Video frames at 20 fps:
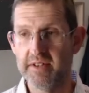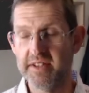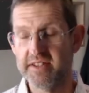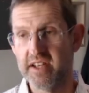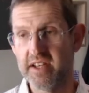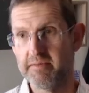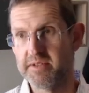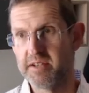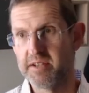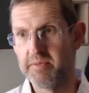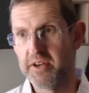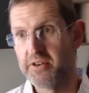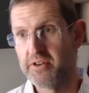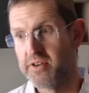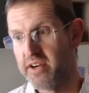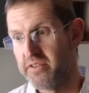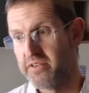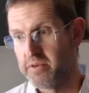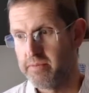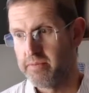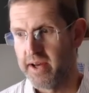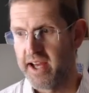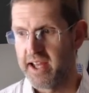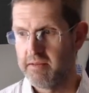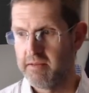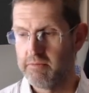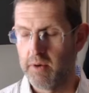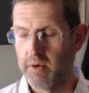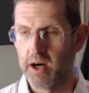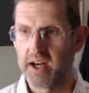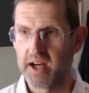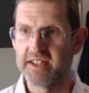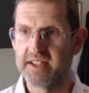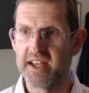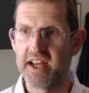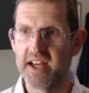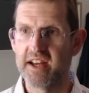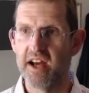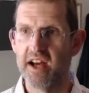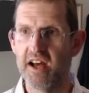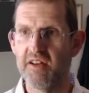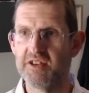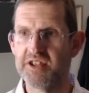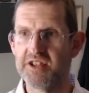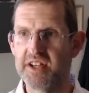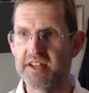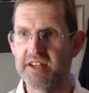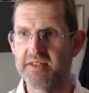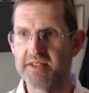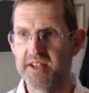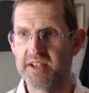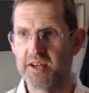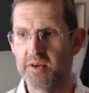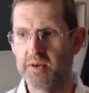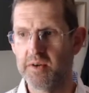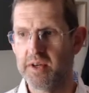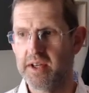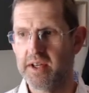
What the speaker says: It seems to be driven by market psychology. So